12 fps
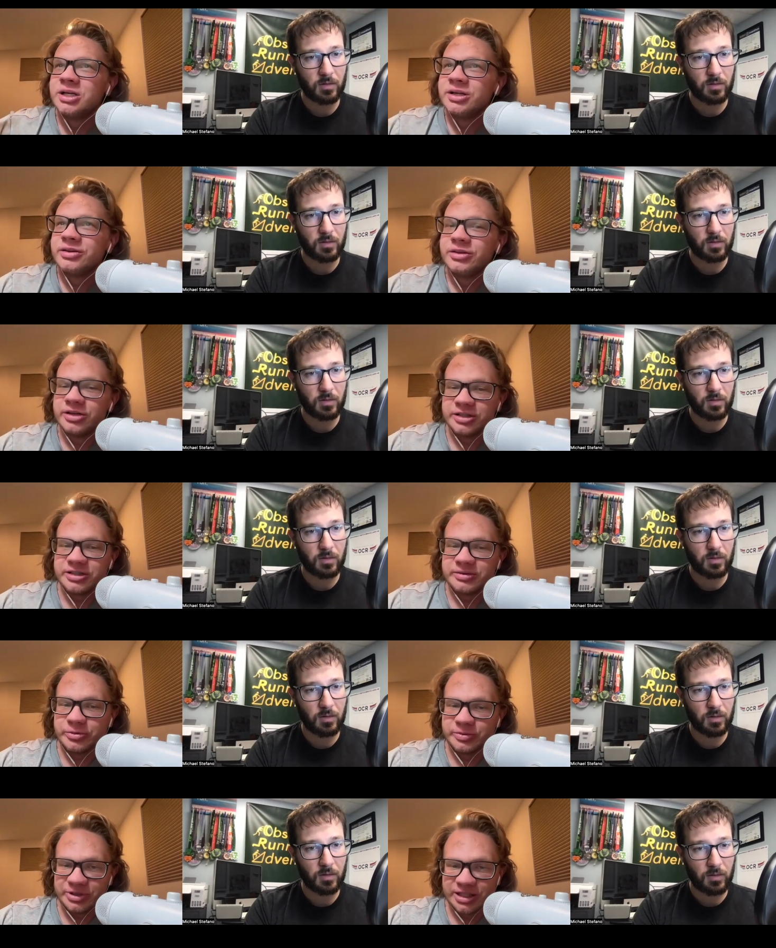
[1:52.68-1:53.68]
Speaker 1: Then I
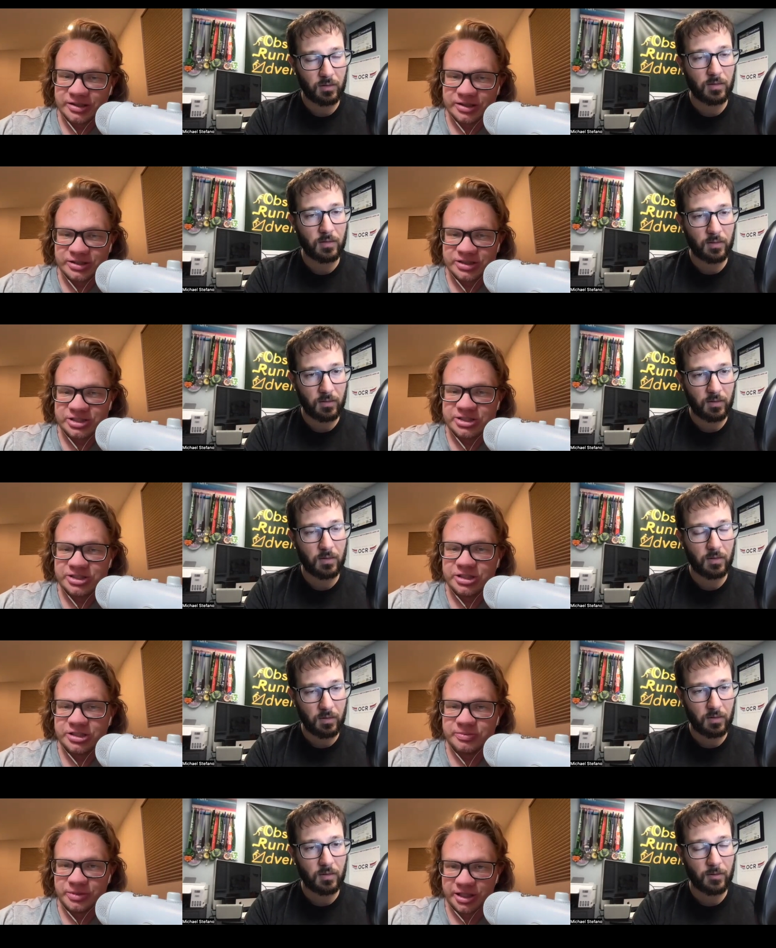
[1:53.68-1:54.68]
went back there this
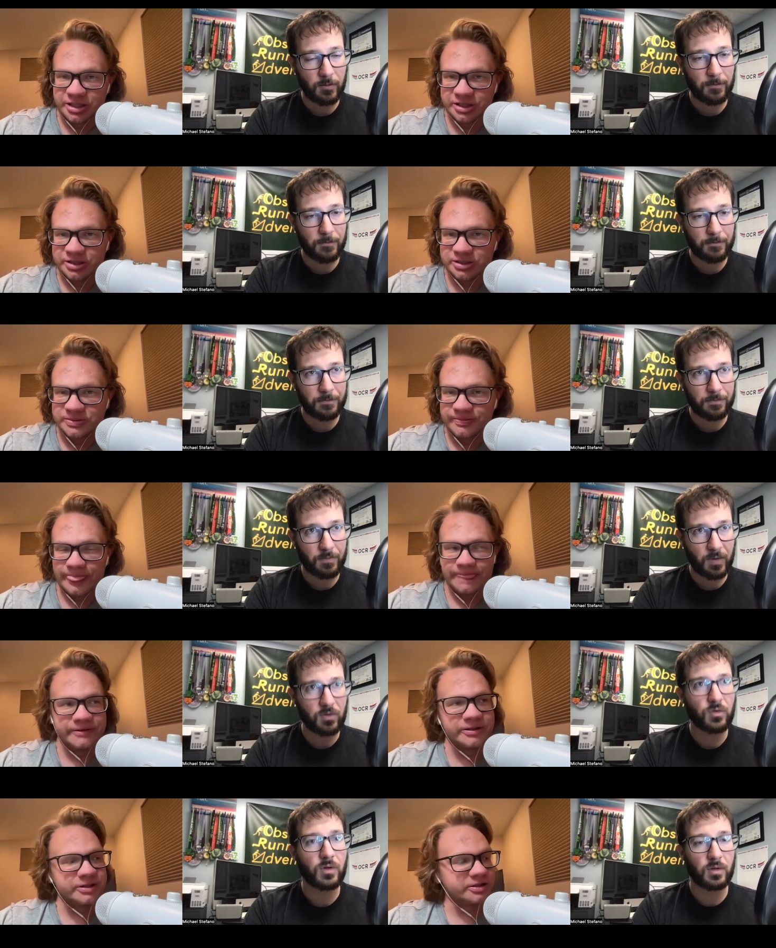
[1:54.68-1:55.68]
year in May,
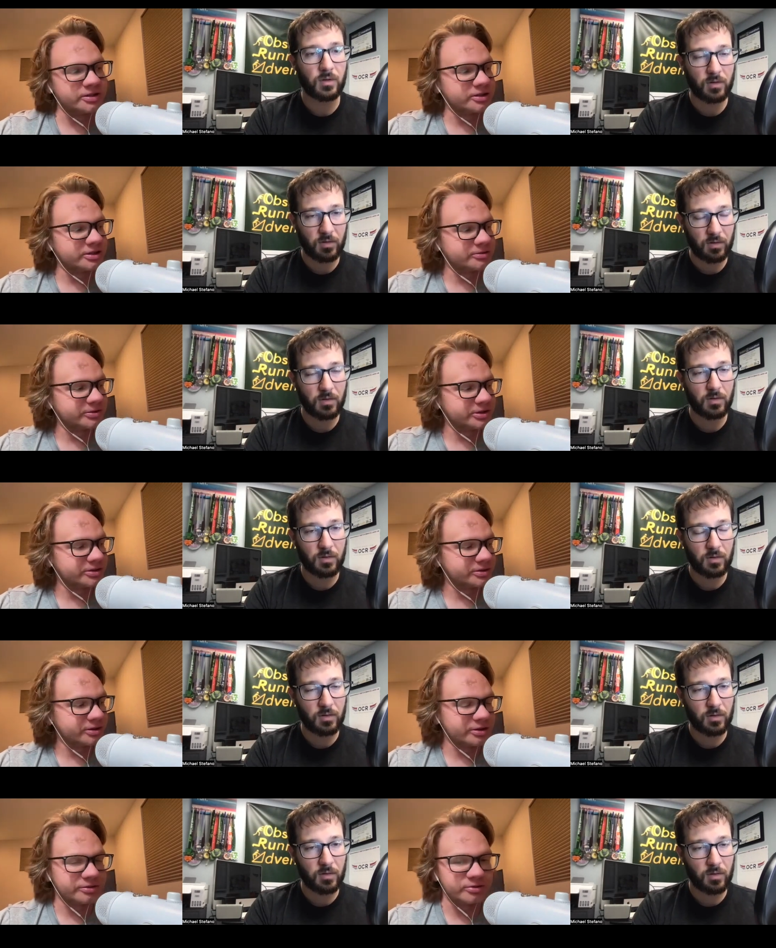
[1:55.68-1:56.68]
and then I went
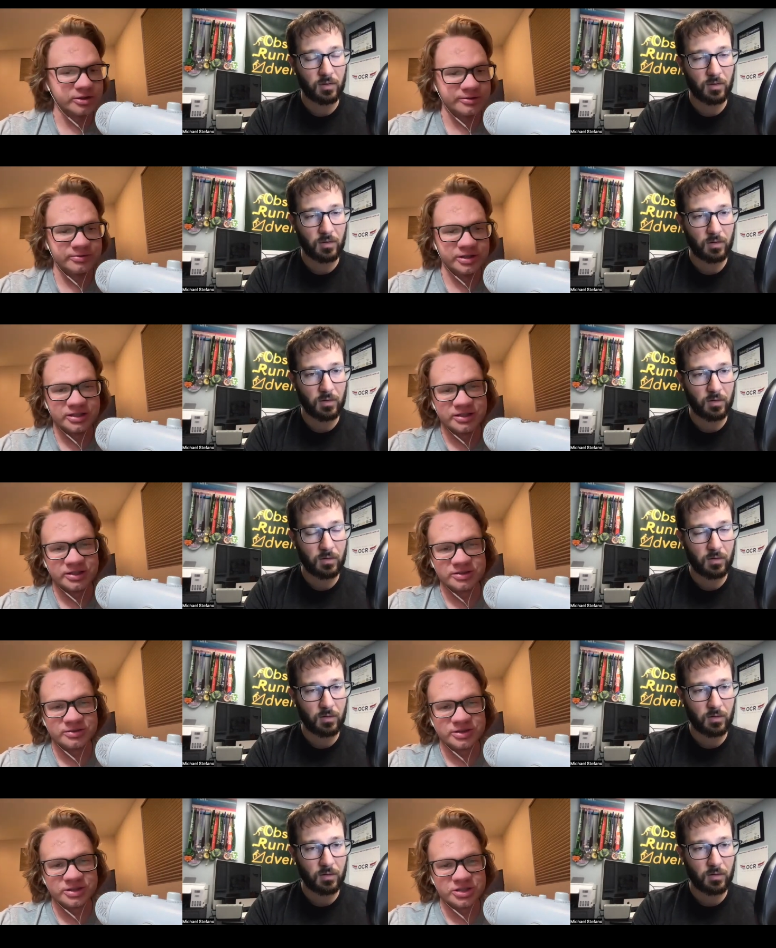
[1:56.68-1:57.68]
and I lived
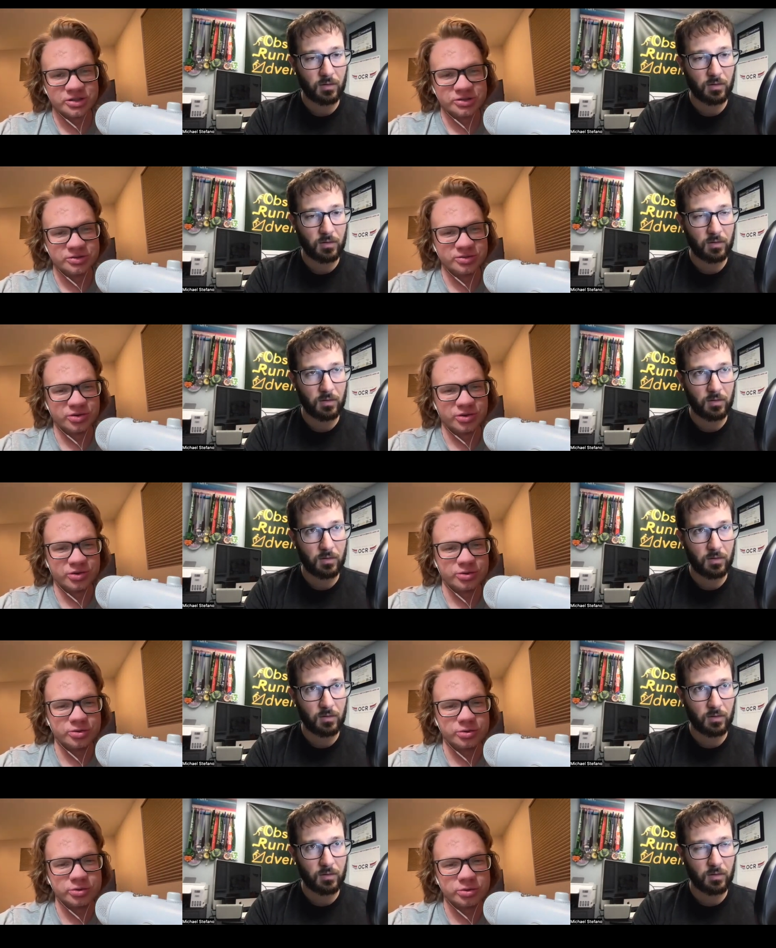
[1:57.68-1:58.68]
there in June
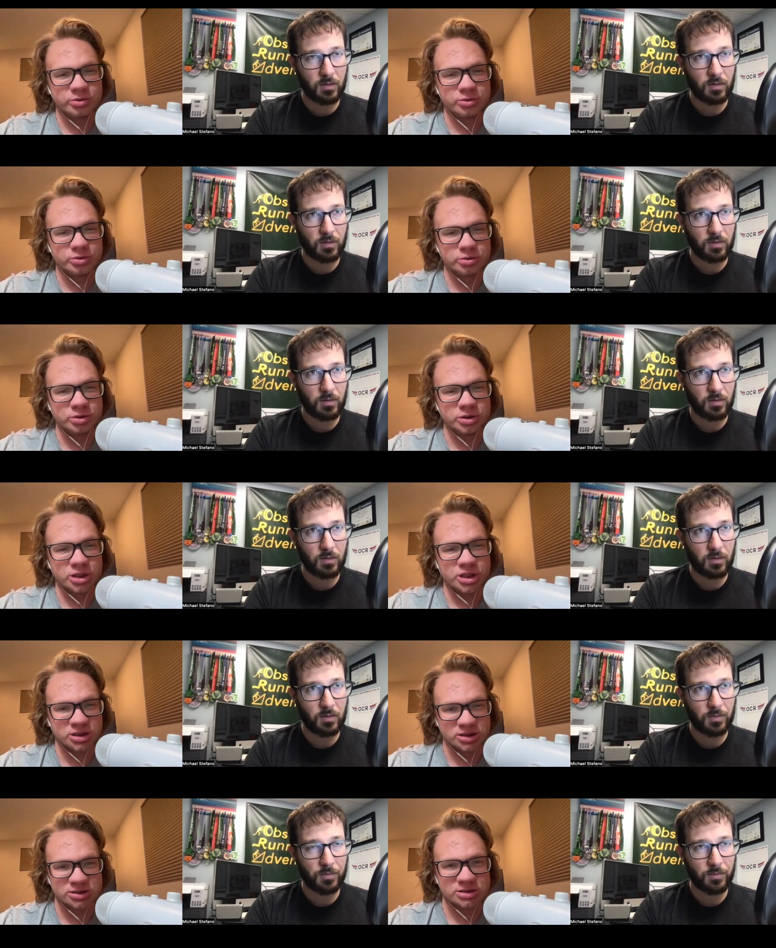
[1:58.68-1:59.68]
through
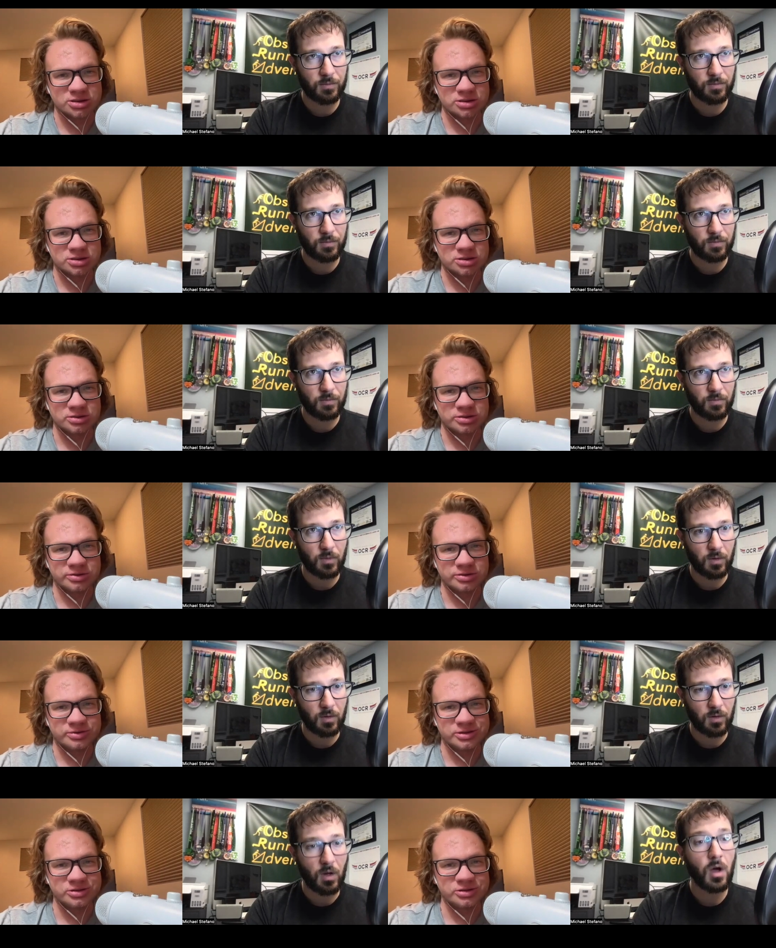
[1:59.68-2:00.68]
August. So I
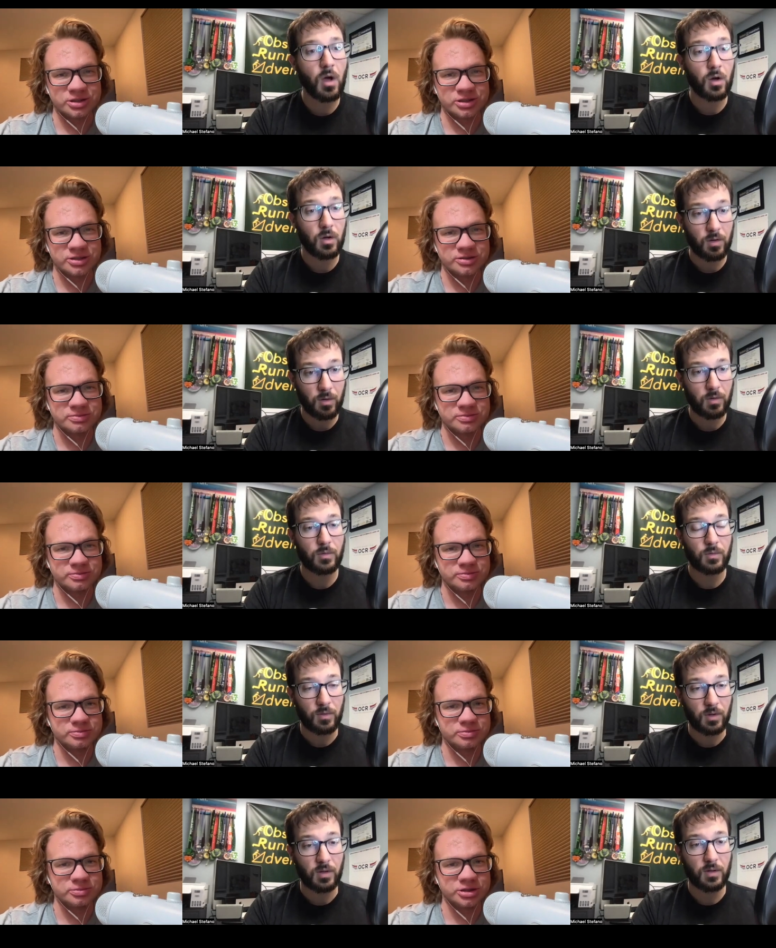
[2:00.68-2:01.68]
lived in Ukraine
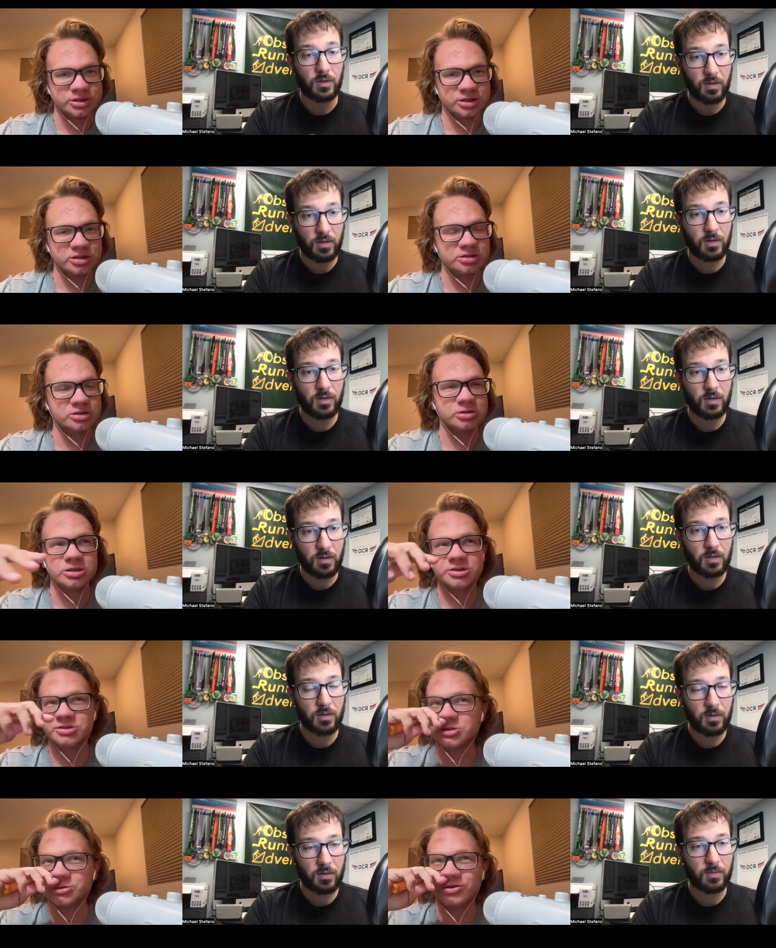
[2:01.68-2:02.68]
pretty
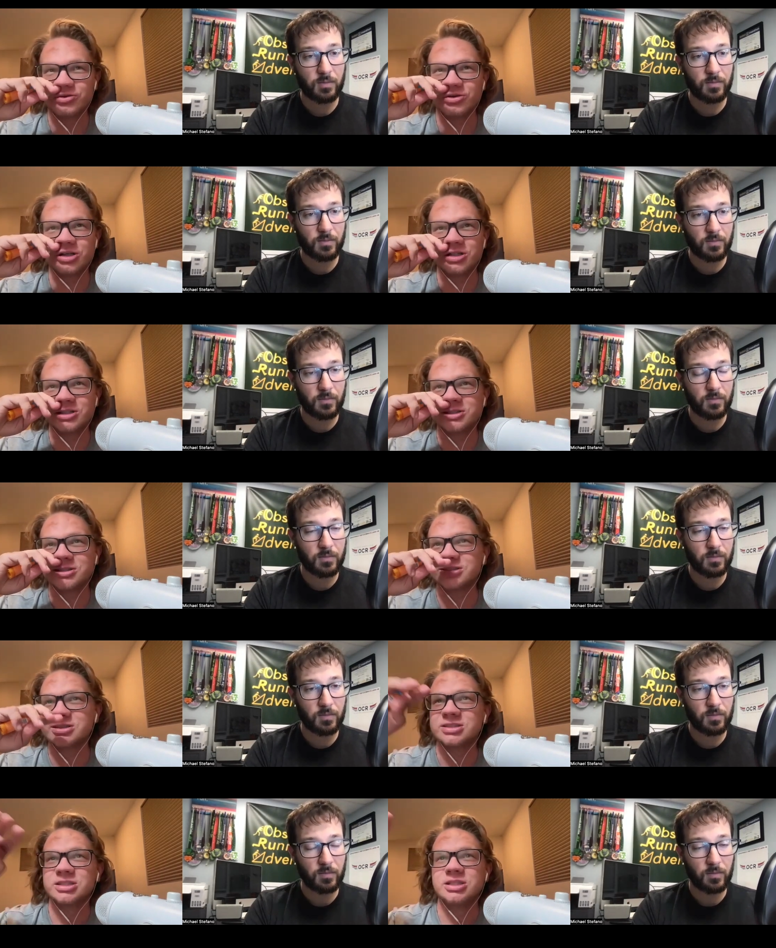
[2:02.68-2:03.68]
hardcore, June through
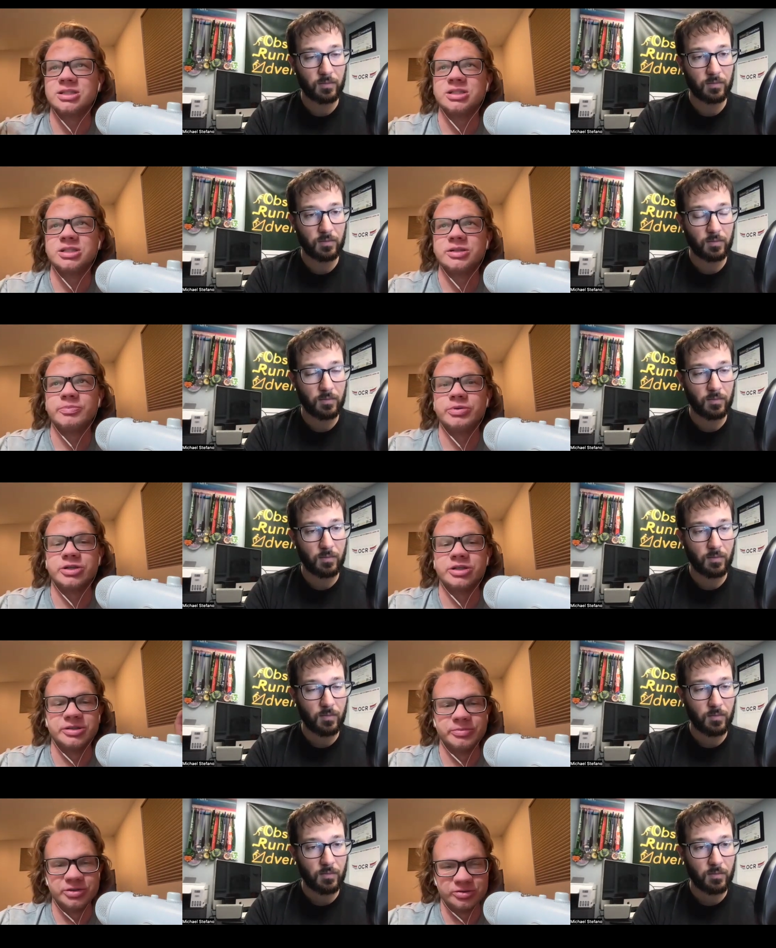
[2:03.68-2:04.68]
August. But
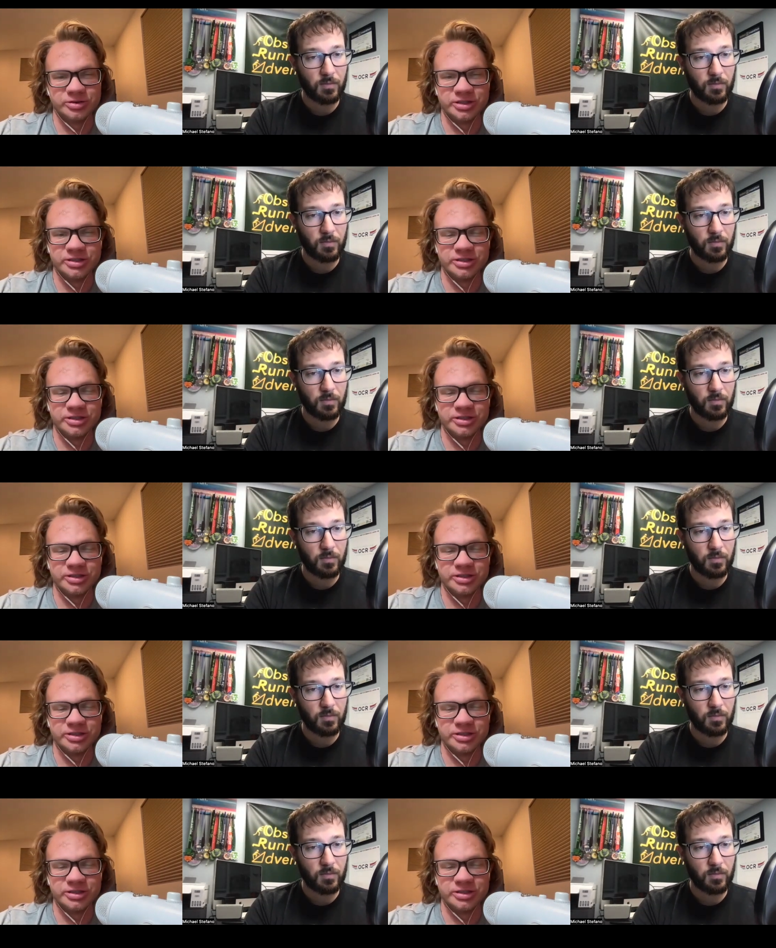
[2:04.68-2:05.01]
in between